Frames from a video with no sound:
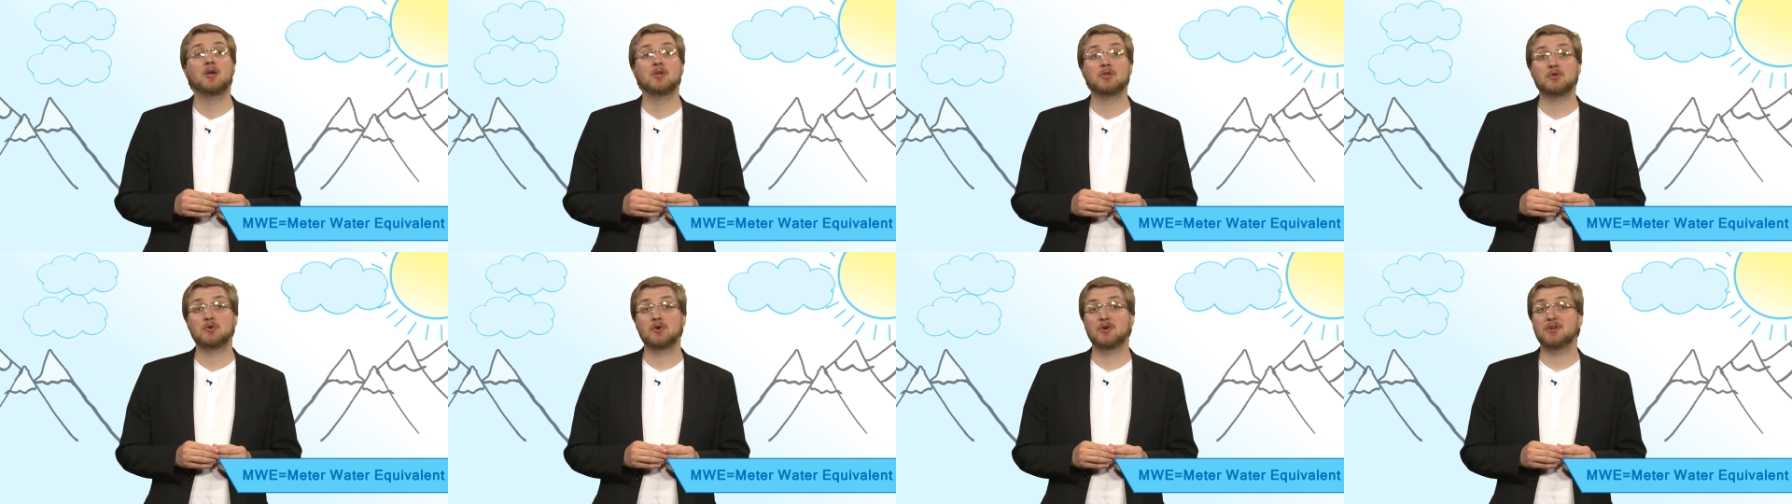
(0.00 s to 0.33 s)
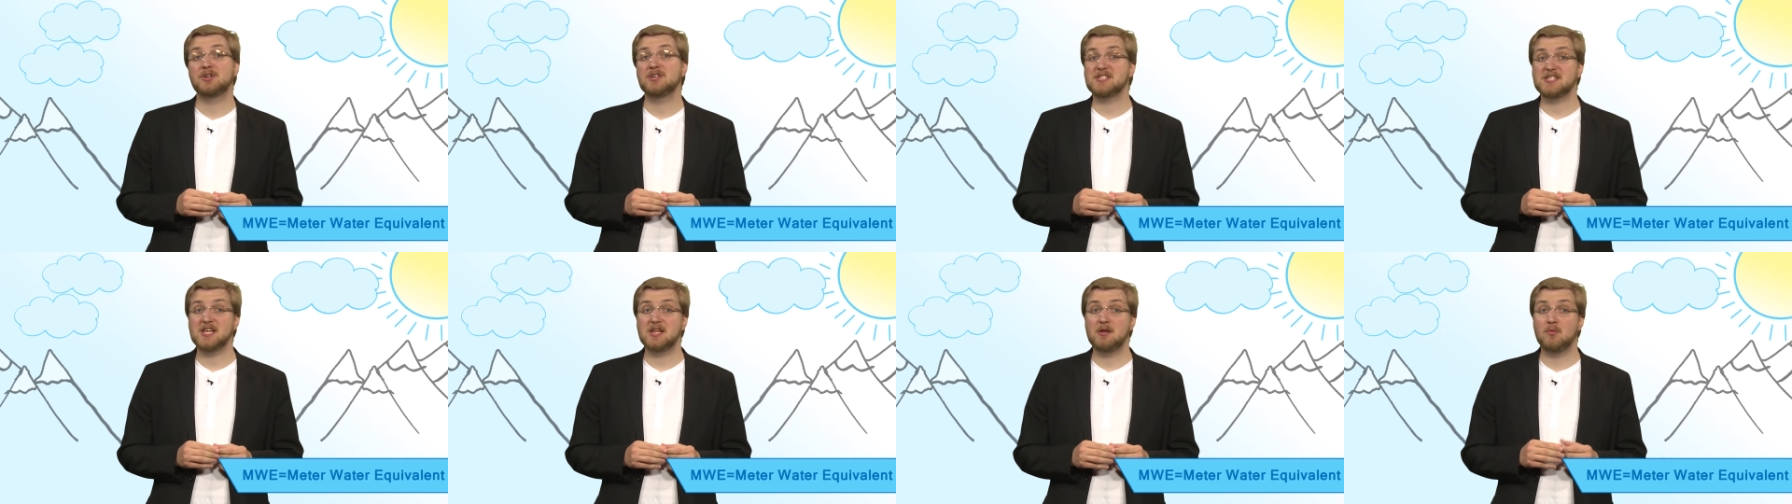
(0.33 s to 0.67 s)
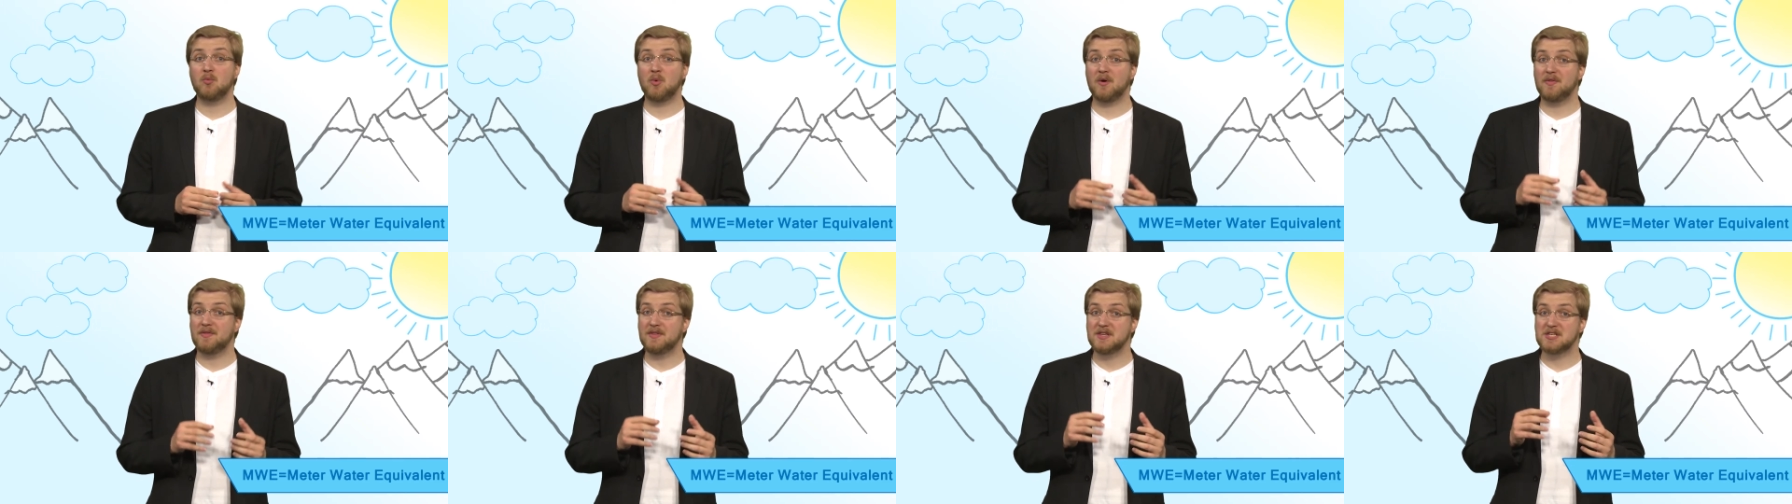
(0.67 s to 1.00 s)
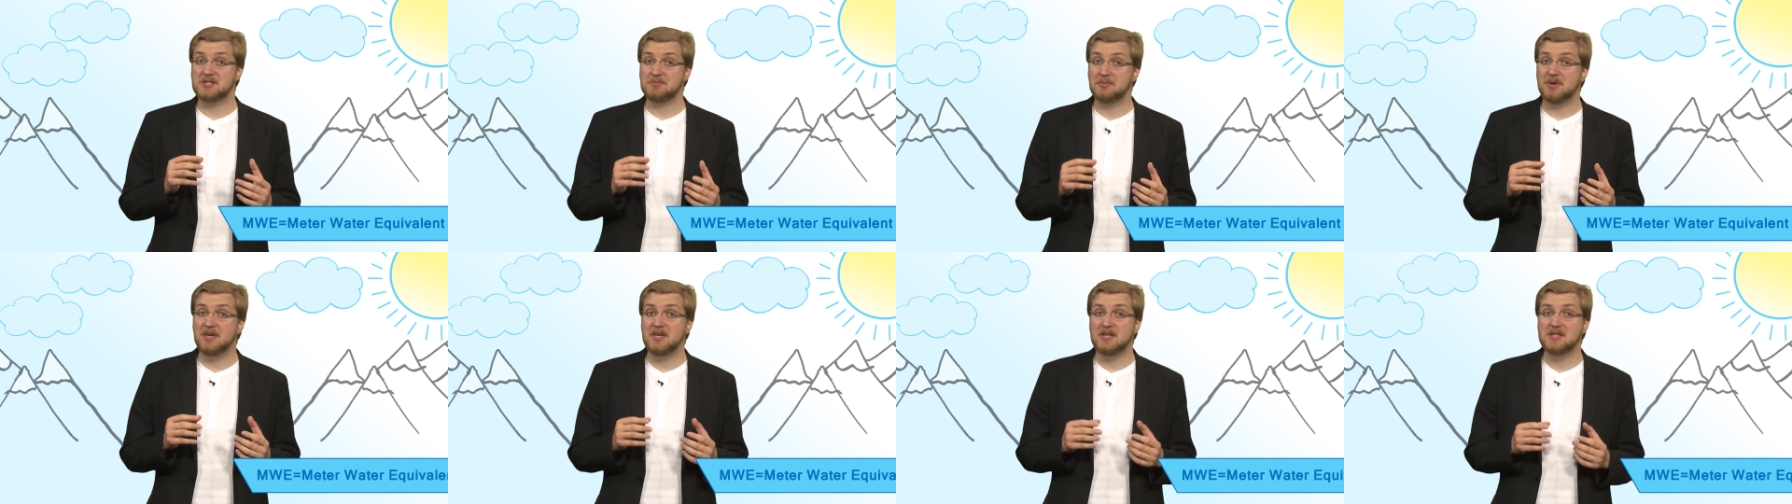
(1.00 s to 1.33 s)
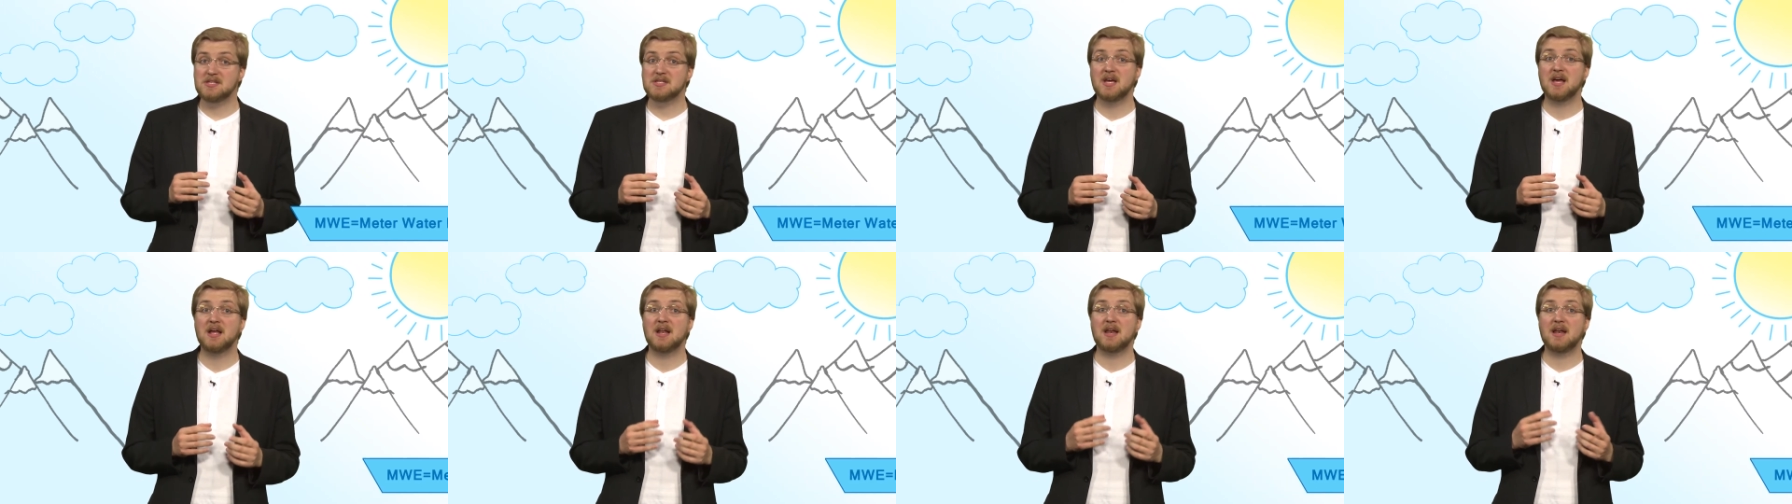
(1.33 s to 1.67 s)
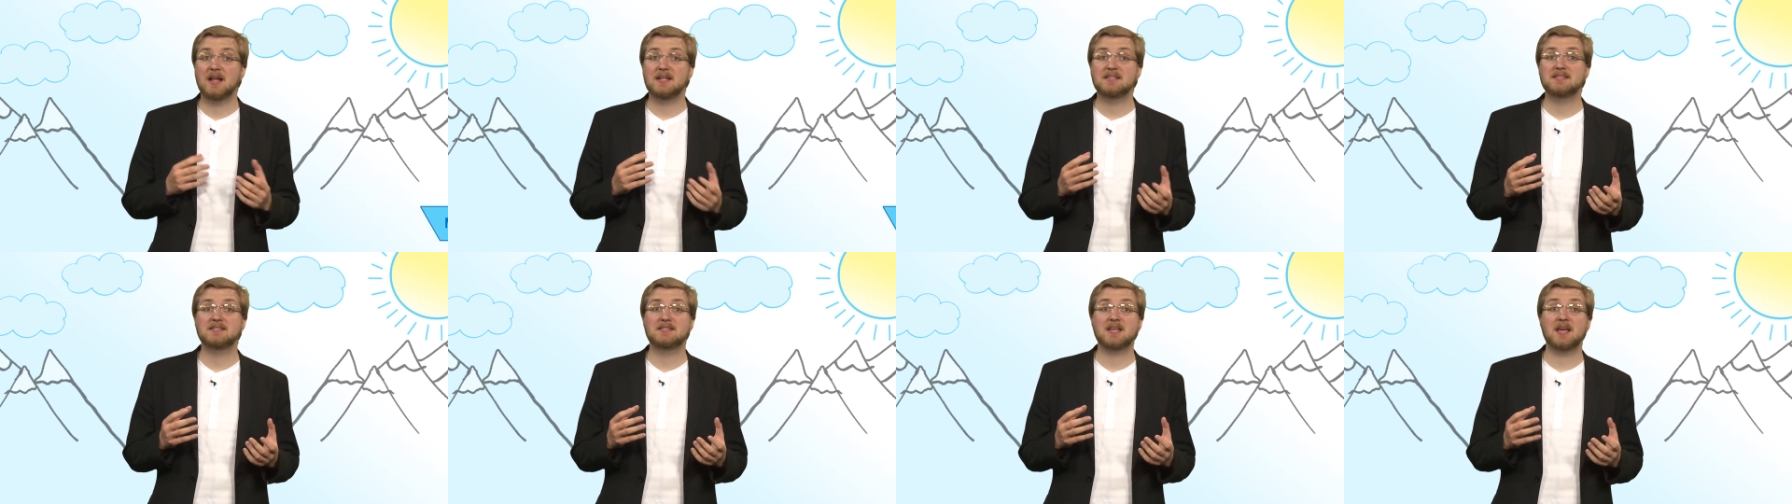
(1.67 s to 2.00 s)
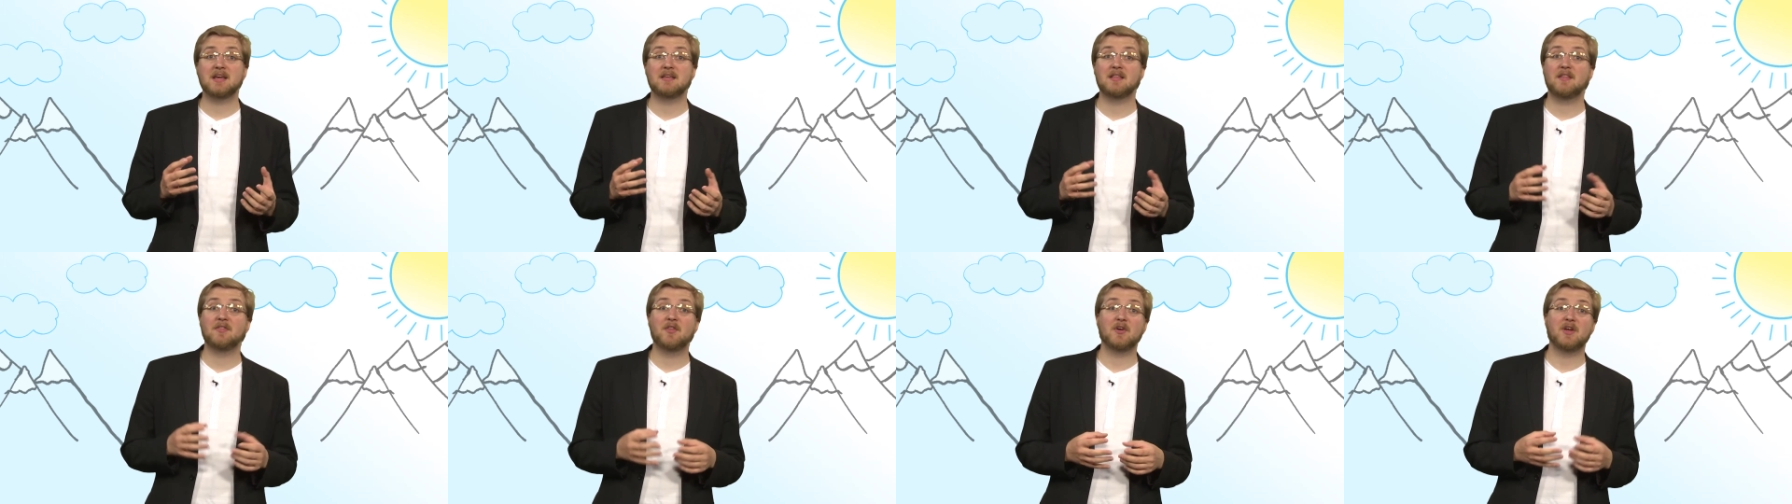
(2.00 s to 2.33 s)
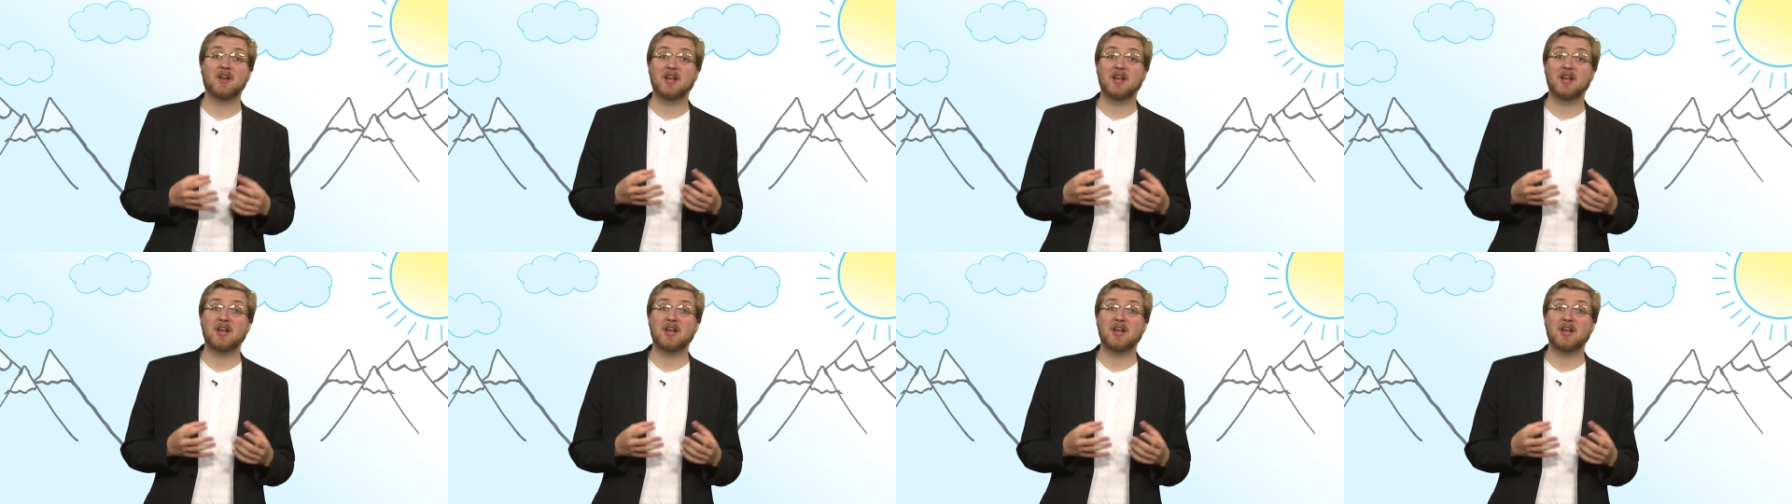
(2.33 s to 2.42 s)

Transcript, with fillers: To understand what this means, let's say that the